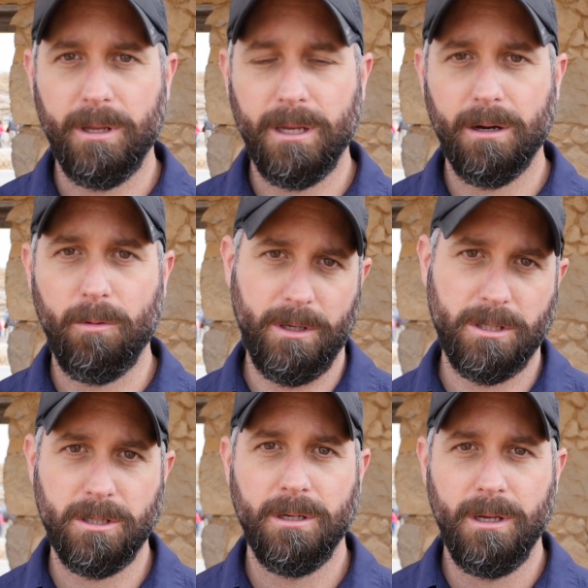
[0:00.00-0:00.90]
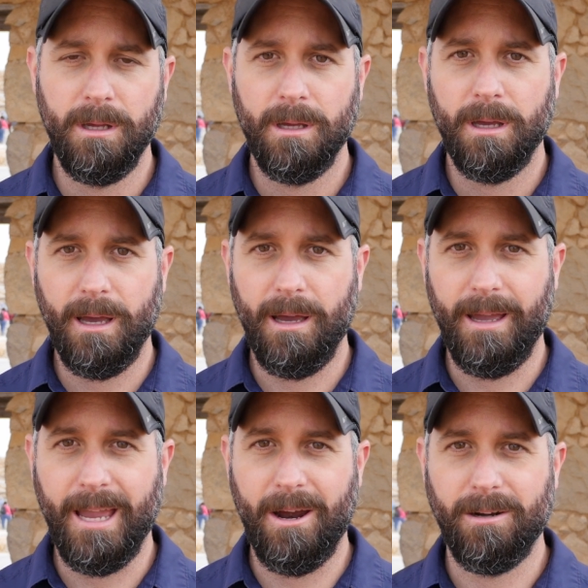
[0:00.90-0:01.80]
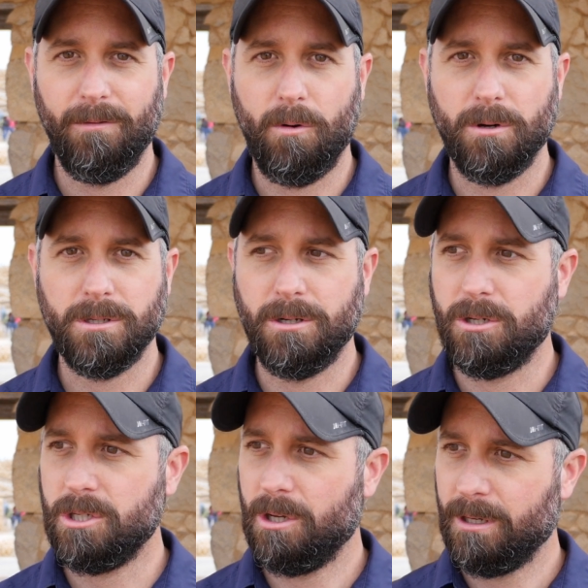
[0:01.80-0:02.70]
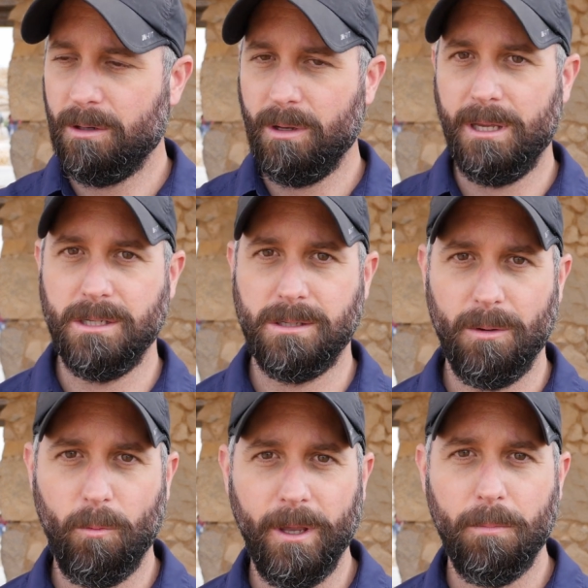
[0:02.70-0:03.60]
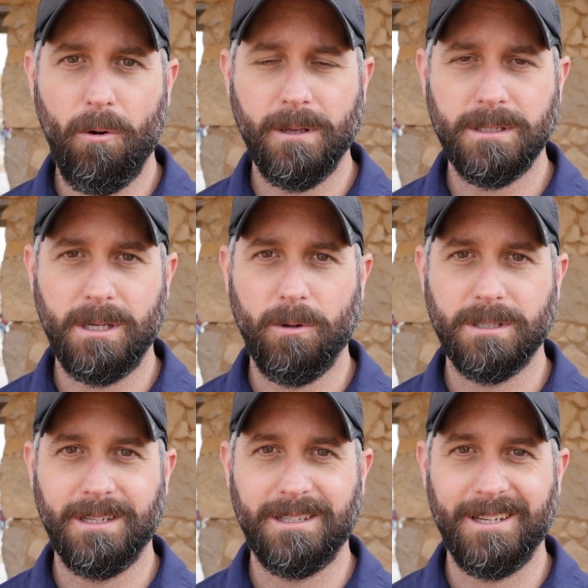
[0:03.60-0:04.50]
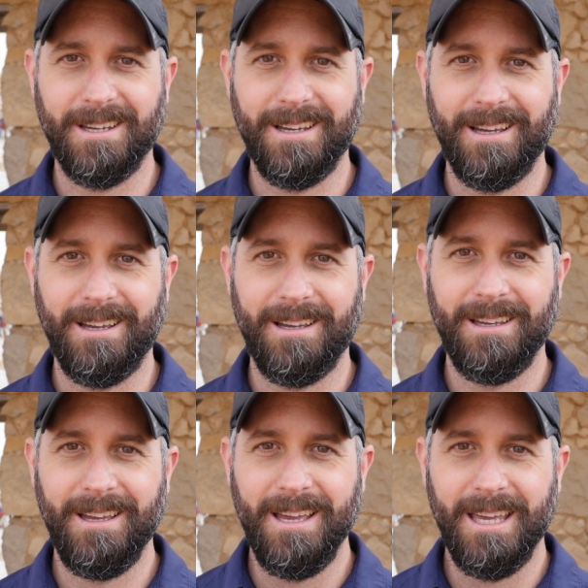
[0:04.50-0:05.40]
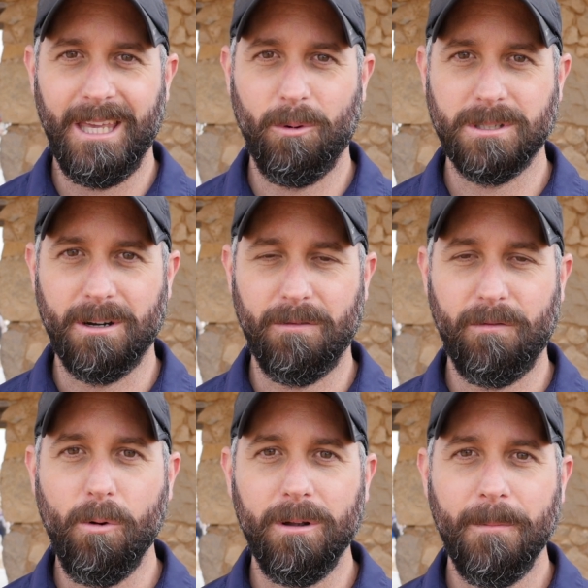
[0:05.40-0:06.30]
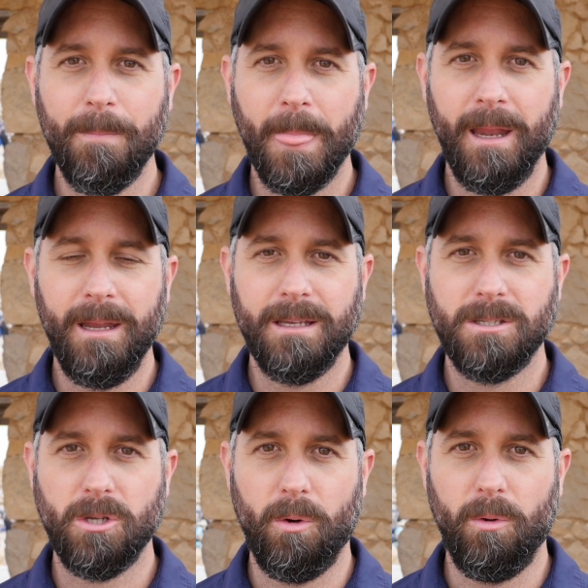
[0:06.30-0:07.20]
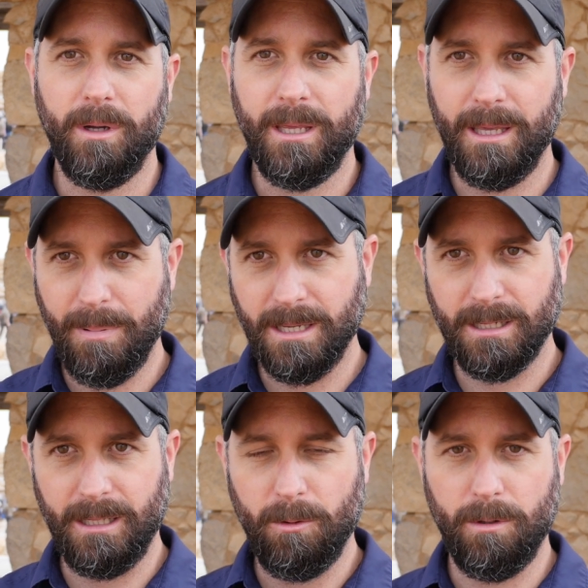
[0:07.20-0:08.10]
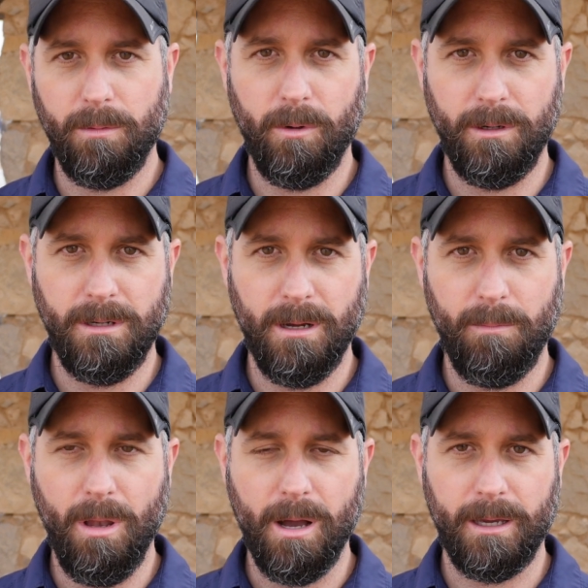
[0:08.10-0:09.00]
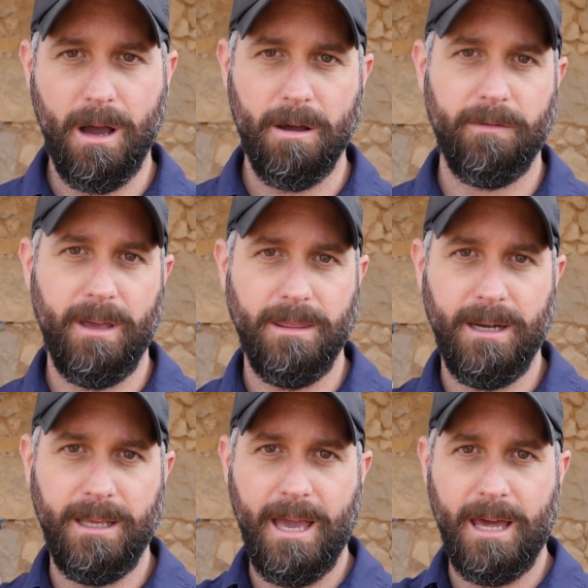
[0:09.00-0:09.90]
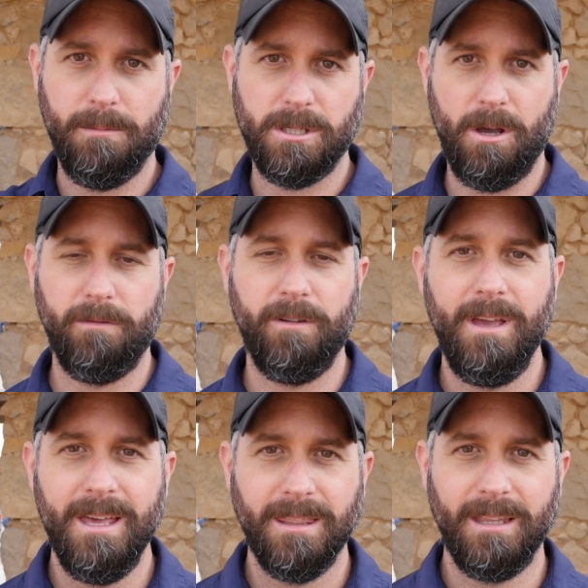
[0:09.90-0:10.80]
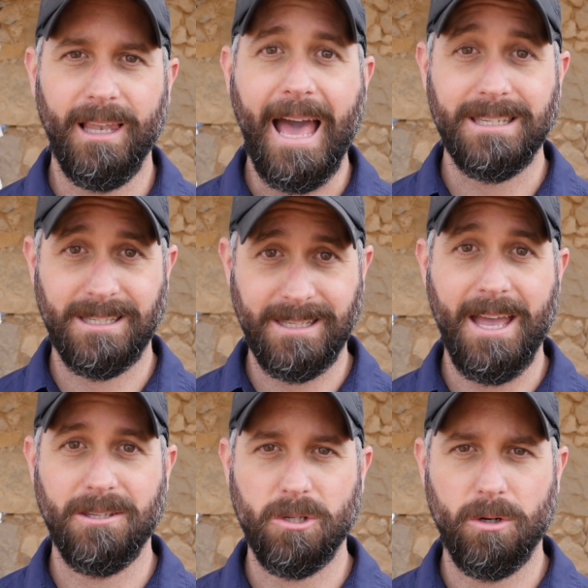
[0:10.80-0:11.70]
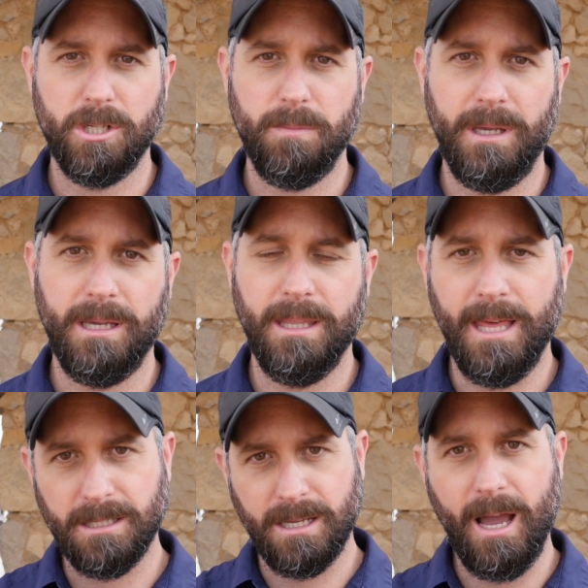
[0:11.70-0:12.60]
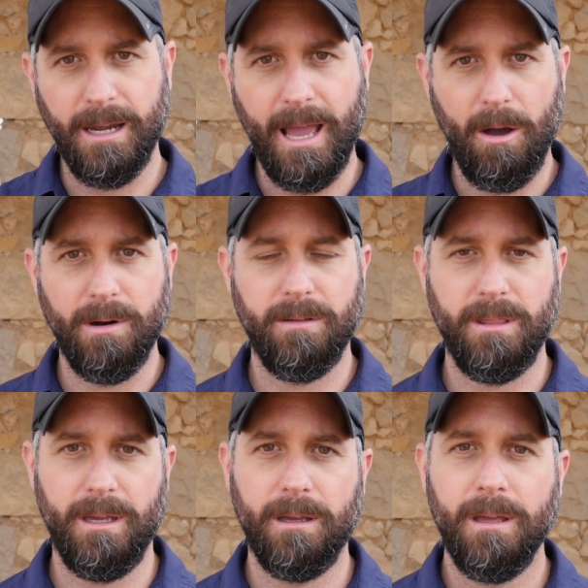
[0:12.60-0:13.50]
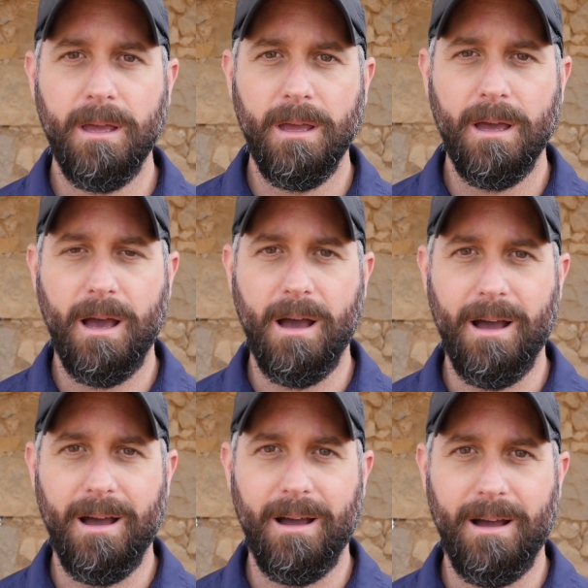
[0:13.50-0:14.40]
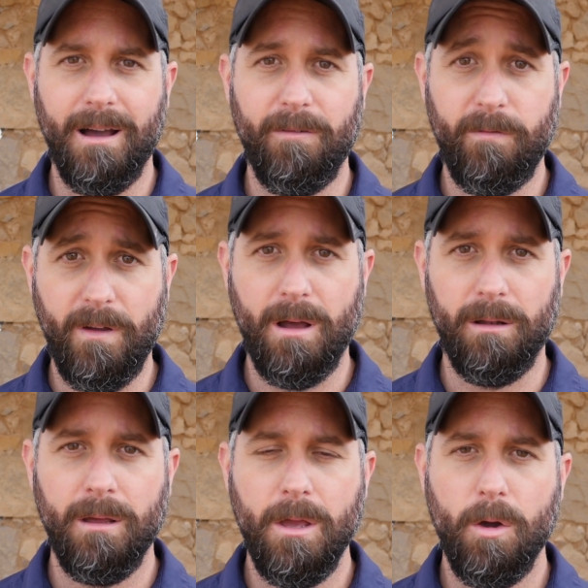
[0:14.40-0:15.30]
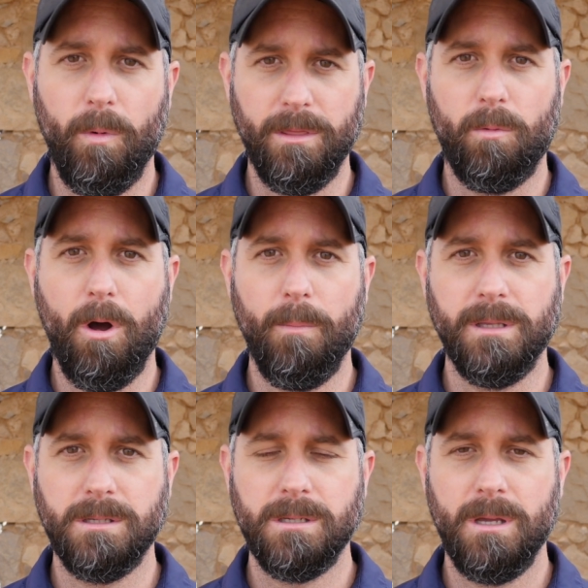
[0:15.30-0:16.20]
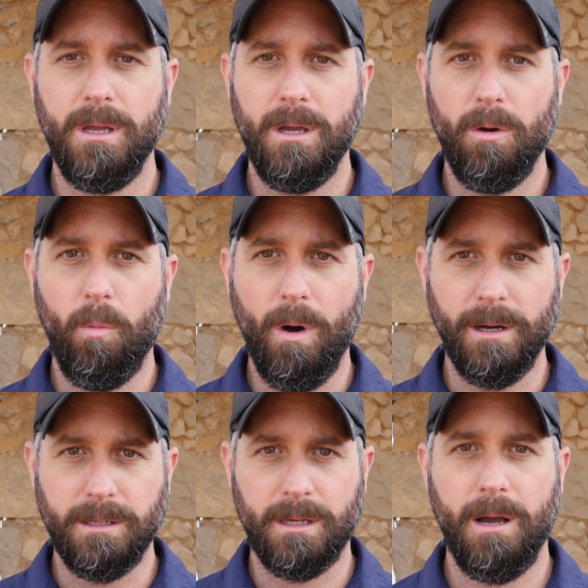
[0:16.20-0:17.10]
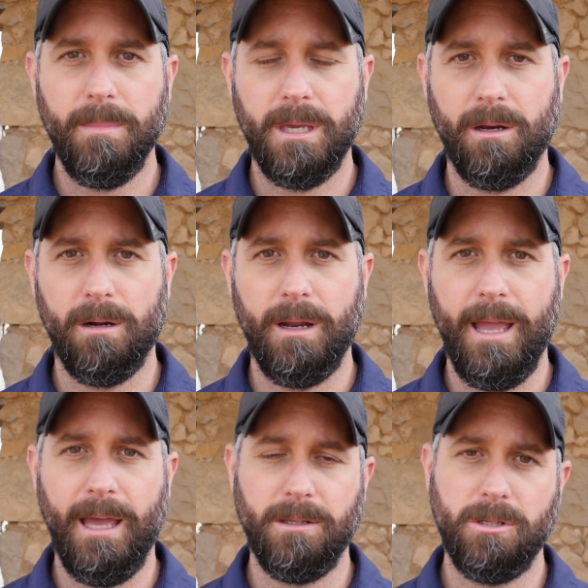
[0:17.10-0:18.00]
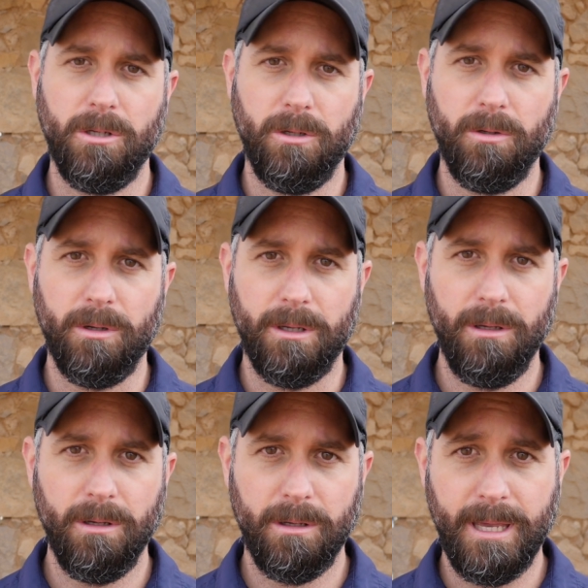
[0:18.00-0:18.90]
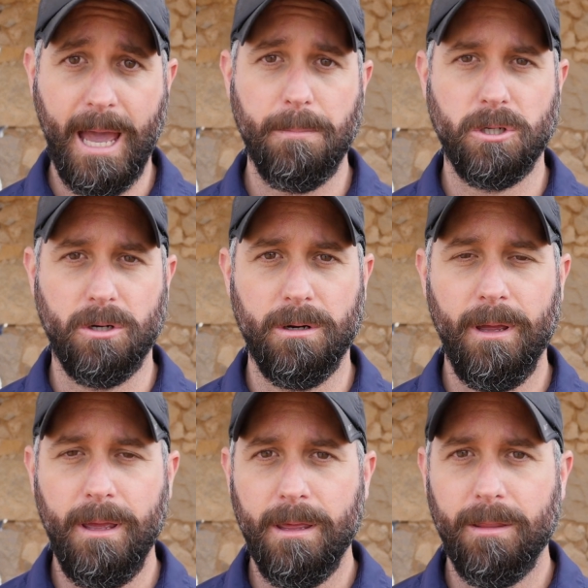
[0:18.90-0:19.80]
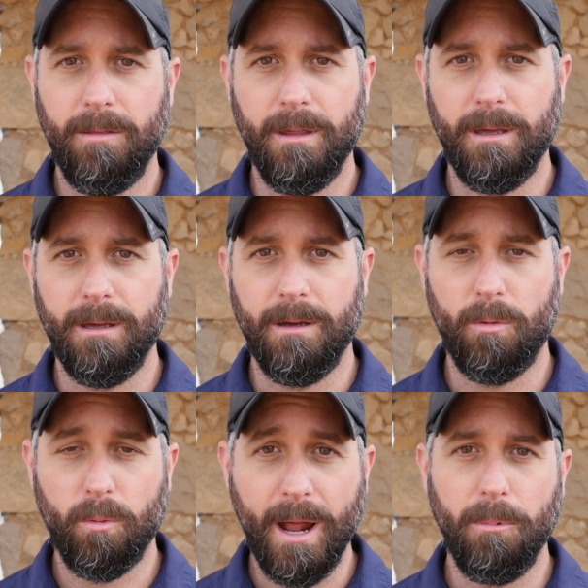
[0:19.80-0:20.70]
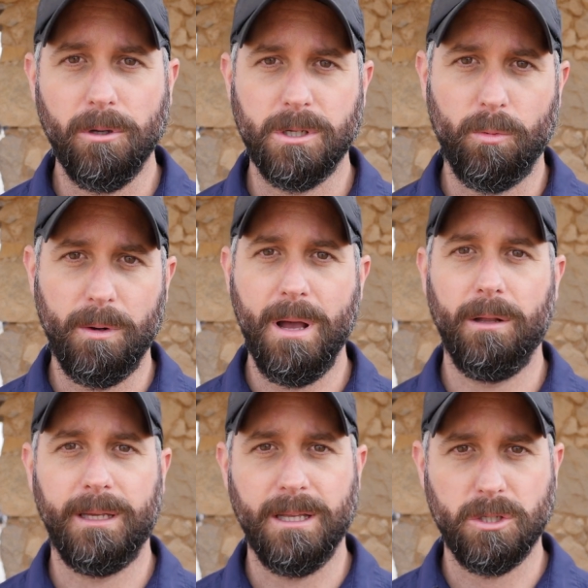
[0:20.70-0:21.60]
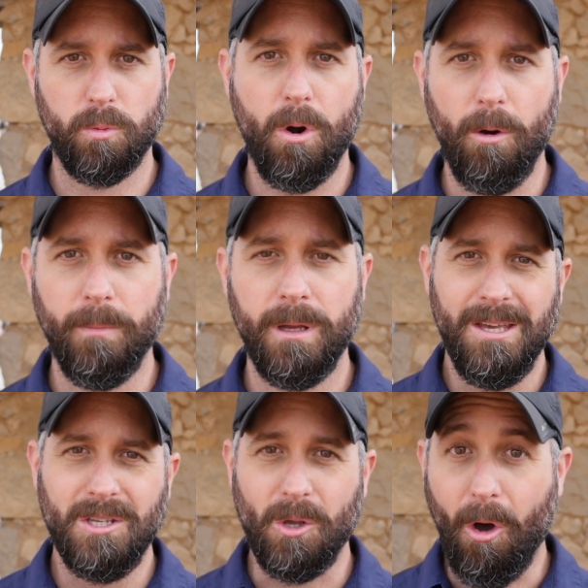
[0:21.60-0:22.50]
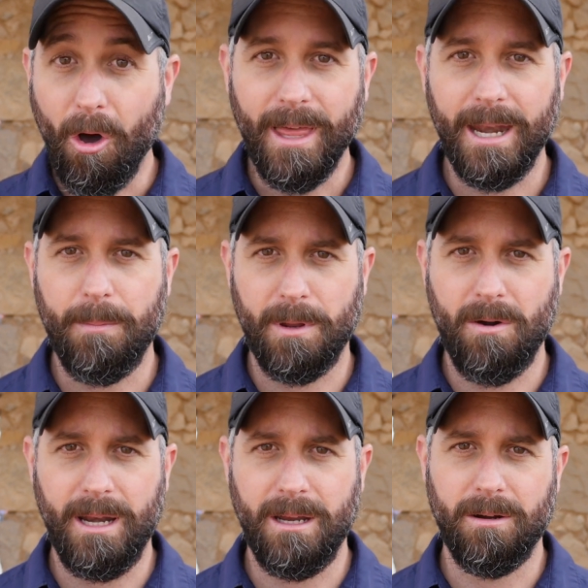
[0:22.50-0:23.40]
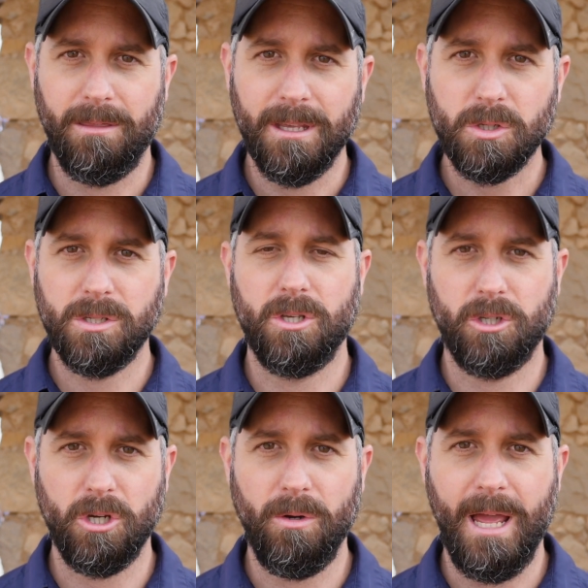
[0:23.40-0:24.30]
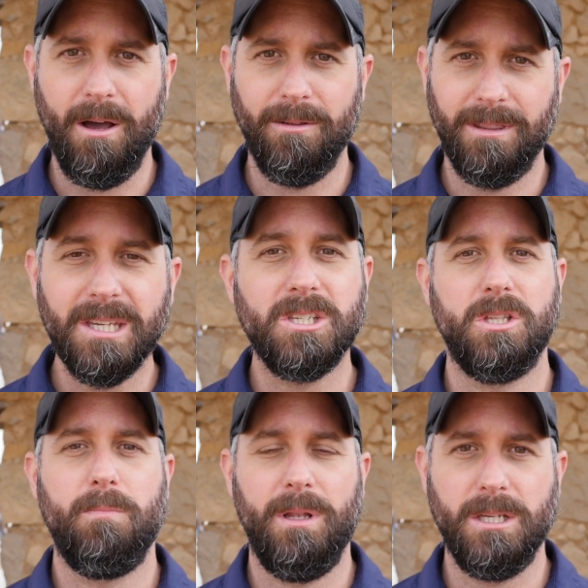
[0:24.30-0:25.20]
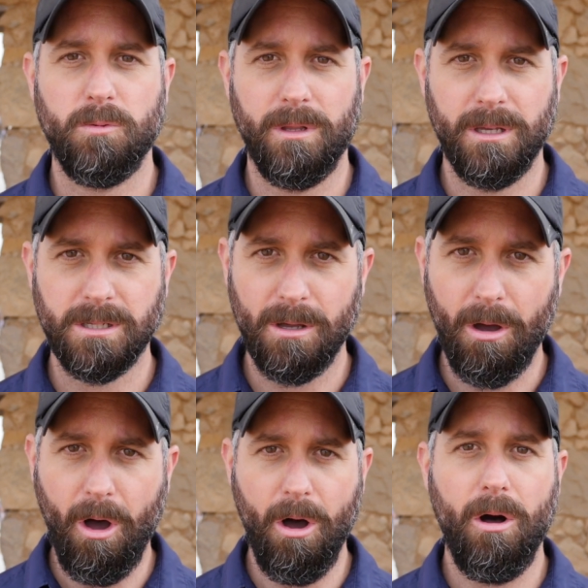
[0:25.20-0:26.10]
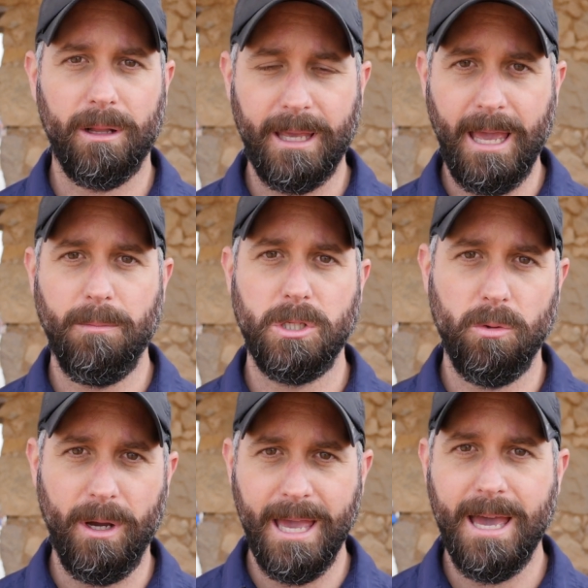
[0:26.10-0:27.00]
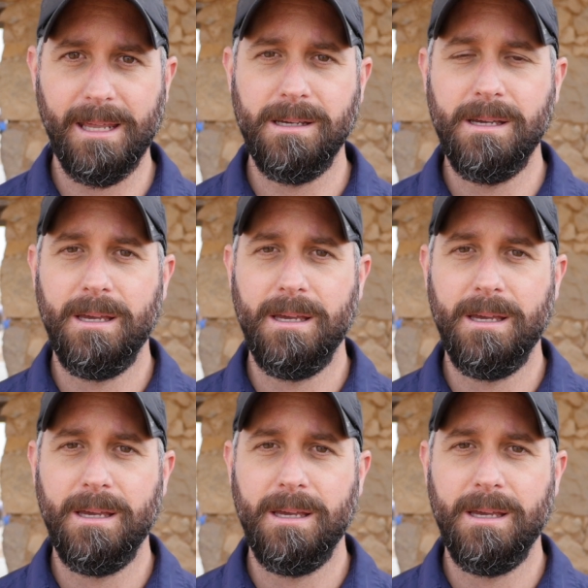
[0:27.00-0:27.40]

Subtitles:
here, which Herod of course understood his weak points, he wasn't a fool, so he basically would block it off, and then he had himself the last stand, so to speak, and that's kind of how everything fell when the Romans wanted to come here and to capture the rebels that rebelled against Rome. So all that happened right here. This was the showdown. This is the place where this all came to a head.